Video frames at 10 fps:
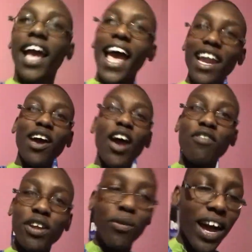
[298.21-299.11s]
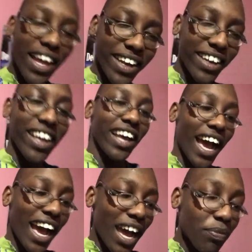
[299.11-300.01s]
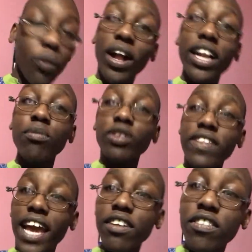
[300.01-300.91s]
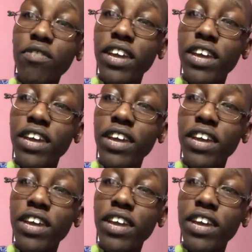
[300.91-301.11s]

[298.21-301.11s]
Hello, everyone. Welcome to the end of the